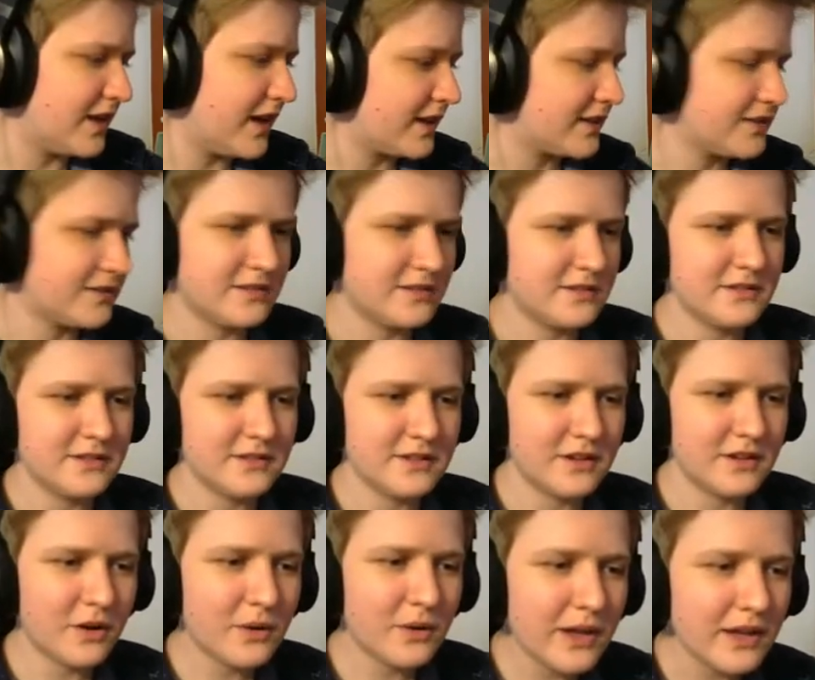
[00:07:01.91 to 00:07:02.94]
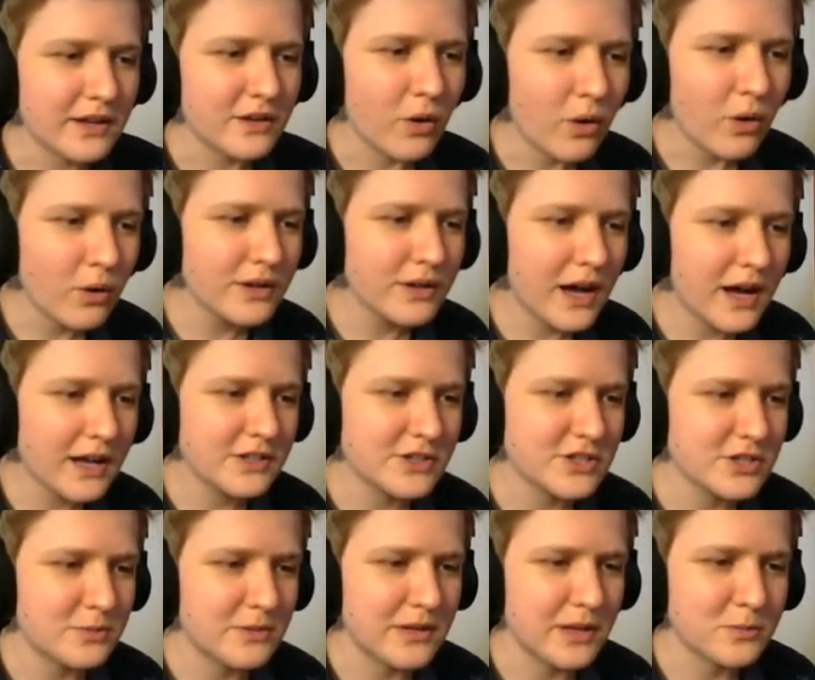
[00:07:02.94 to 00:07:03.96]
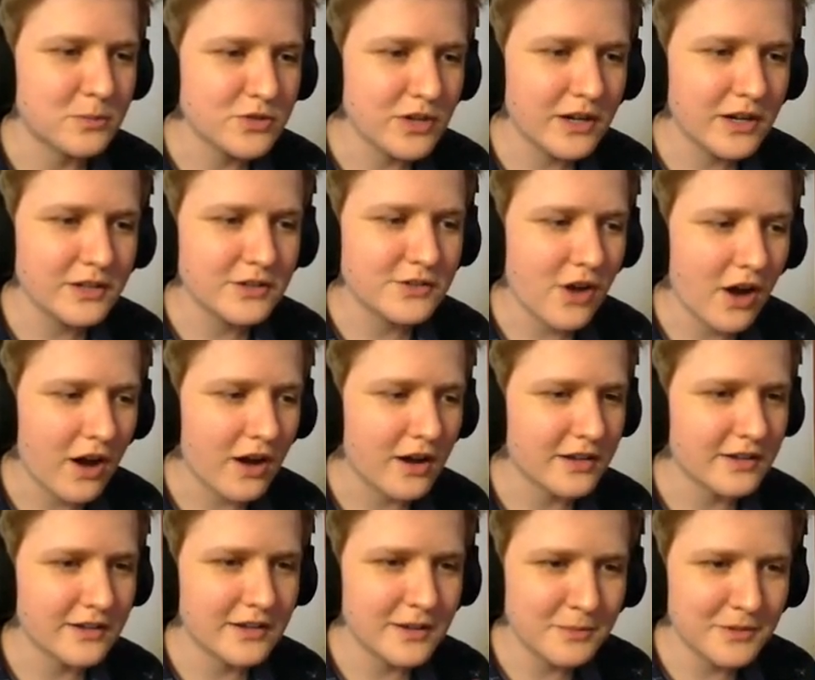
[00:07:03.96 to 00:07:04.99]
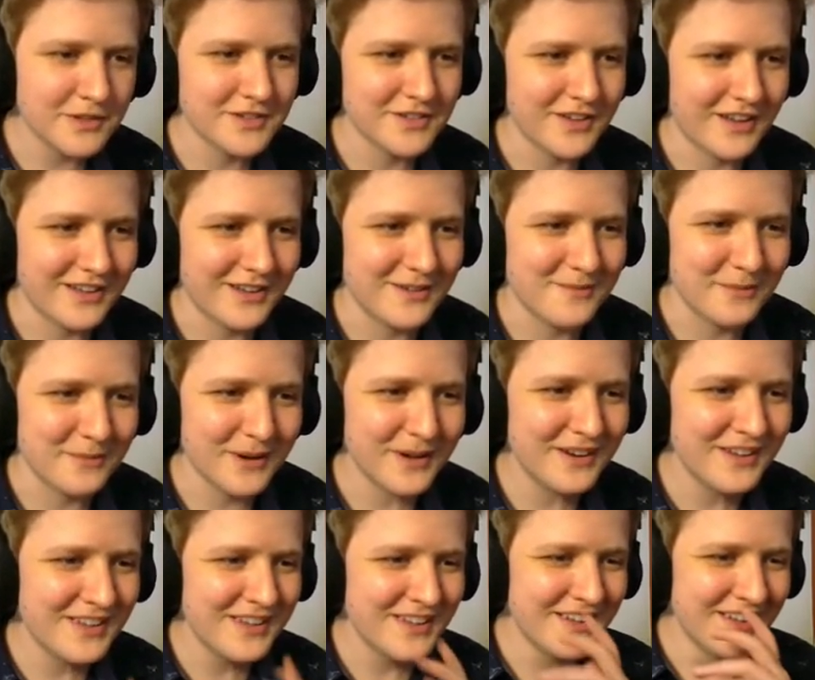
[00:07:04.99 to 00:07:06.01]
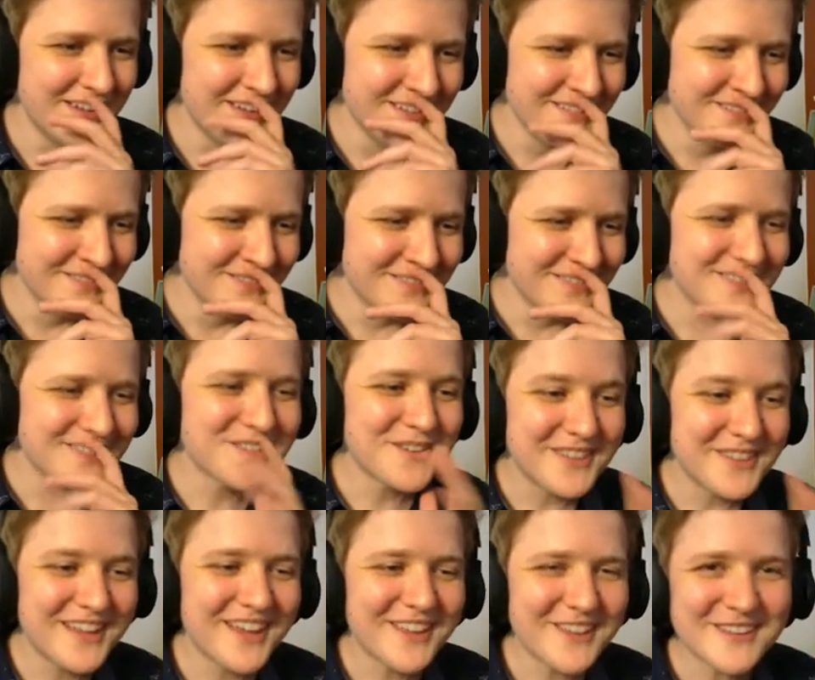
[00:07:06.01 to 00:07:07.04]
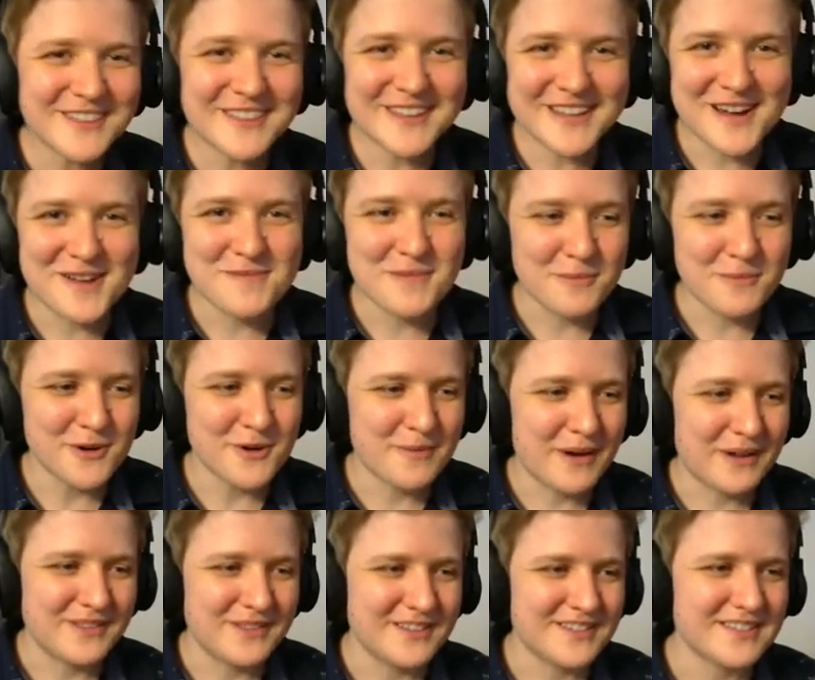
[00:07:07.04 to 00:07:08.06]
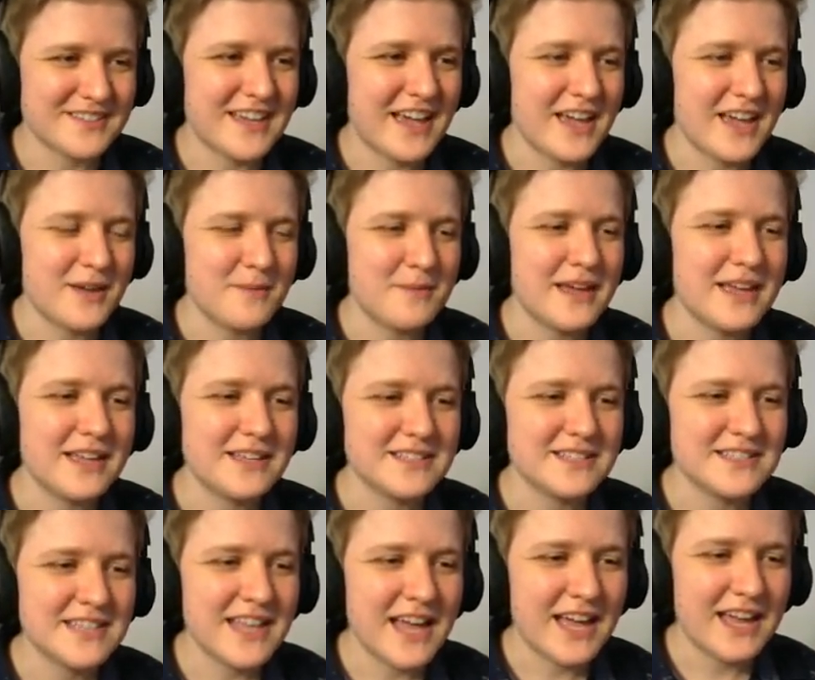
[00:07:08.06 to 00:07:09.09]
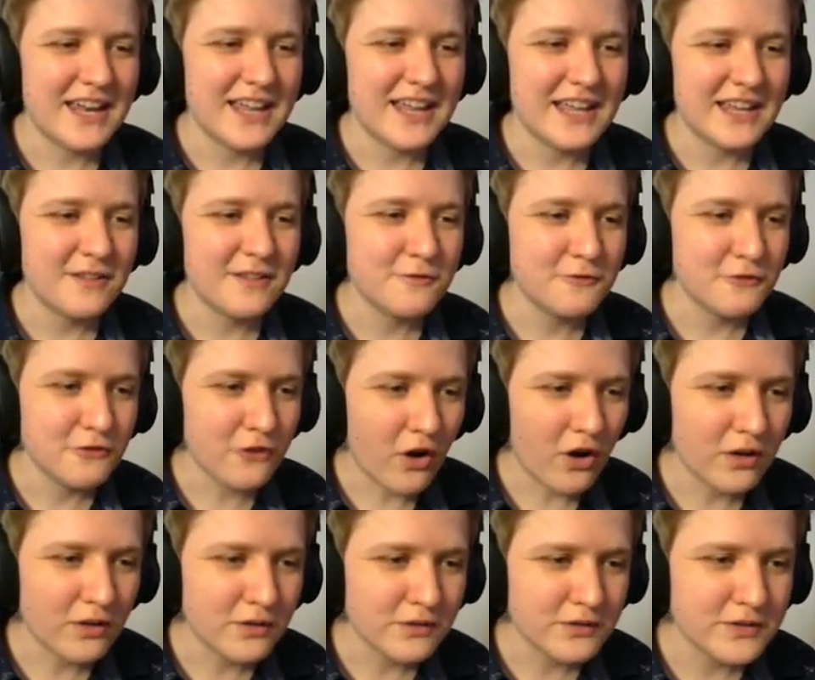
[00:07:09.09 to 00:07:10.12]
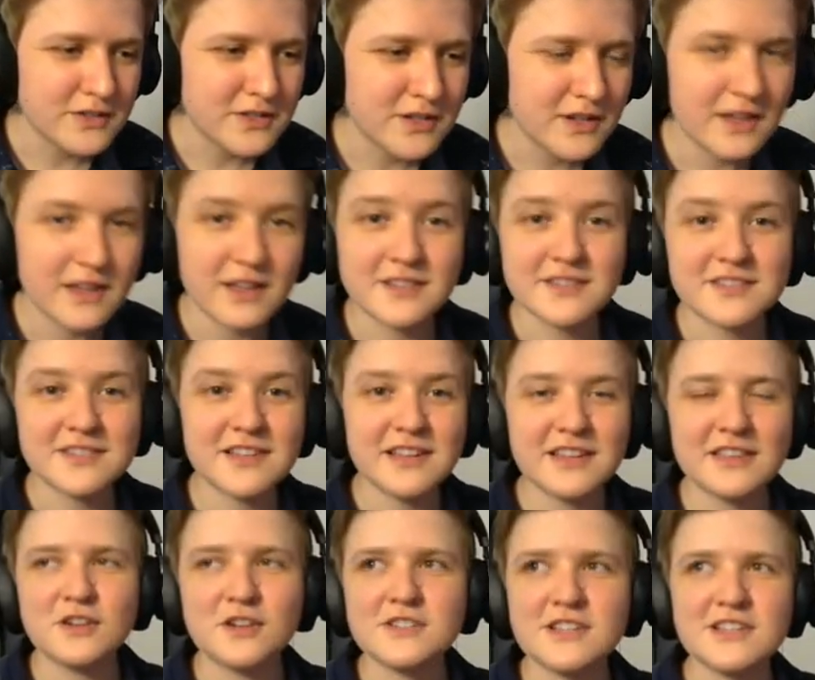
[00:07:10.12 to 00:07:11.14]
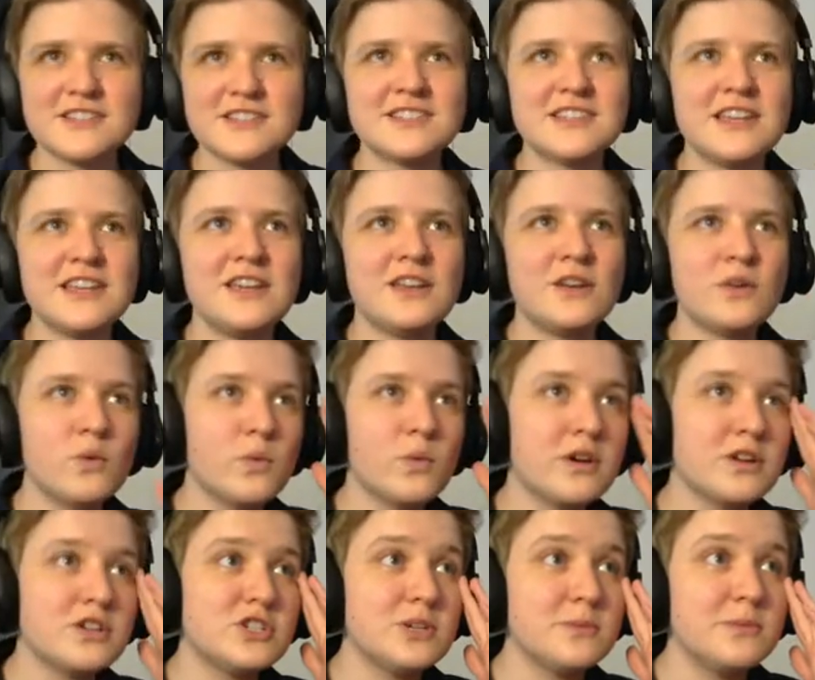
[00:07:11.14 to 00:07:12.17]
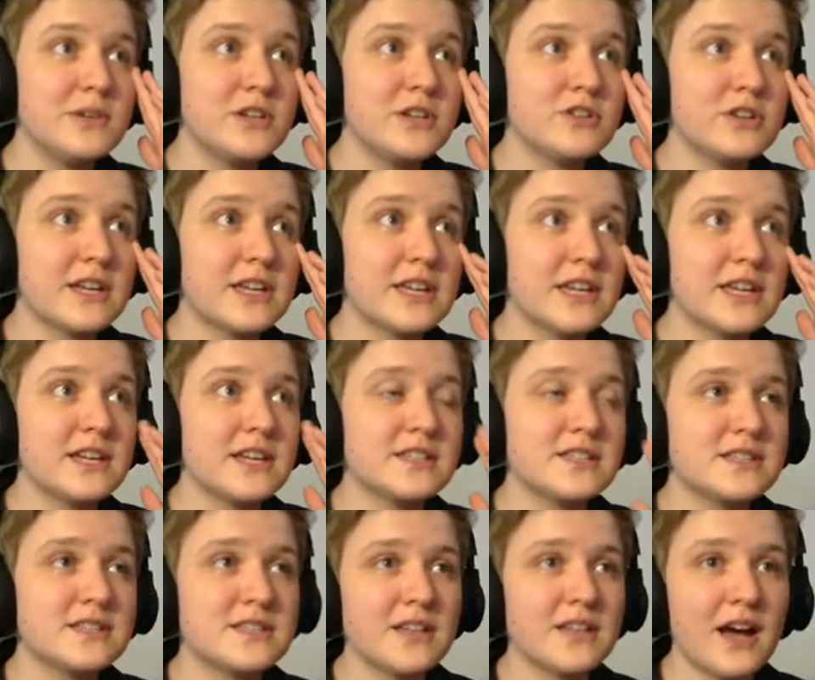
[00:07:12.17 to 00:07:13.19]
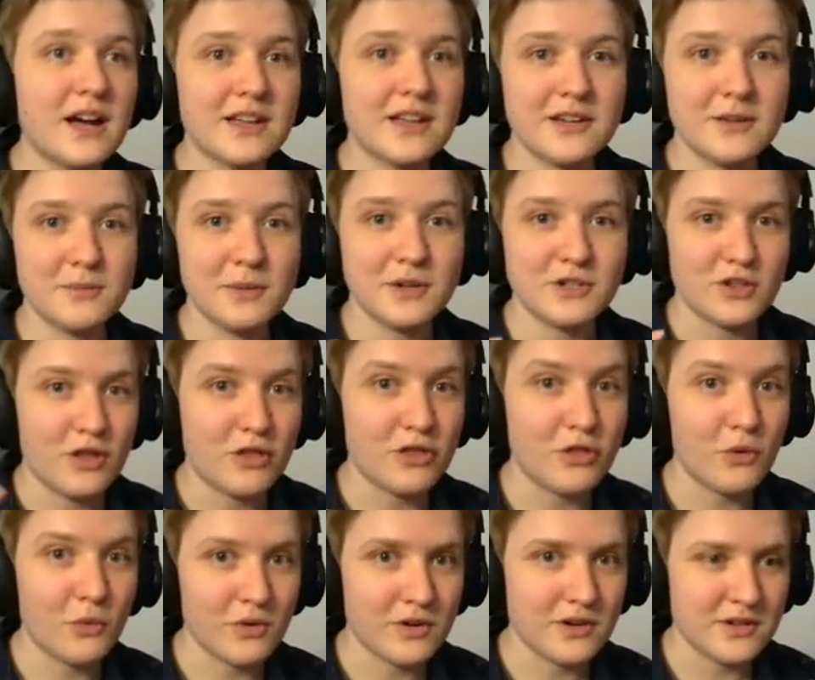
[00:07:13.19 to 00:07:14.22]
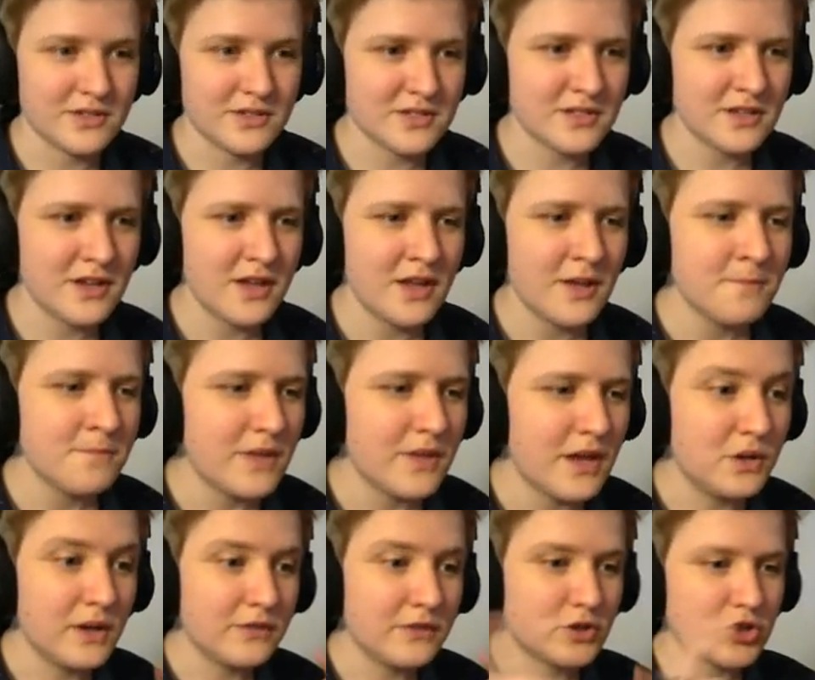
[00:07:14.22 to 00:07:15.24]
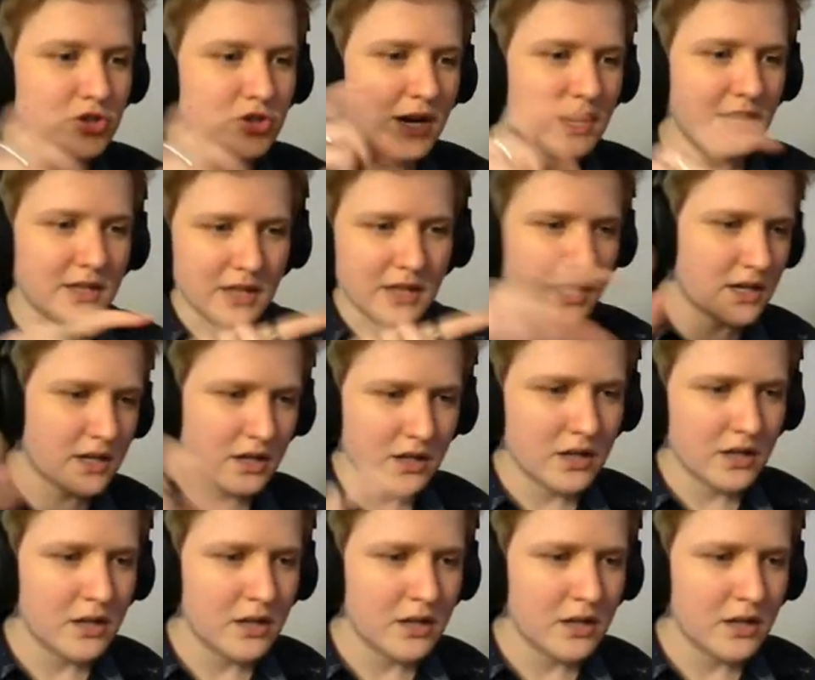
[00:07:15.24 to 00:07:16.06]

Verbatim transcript: Colder. Okay, hold on, Jiminy. I'm trying to talk. Give me a second, bud. So the other thing I remember about this game is that it involved a scene. There's a scene where Jiminy Cricket gets stuck in a bunch of thorns, and you have to try to like.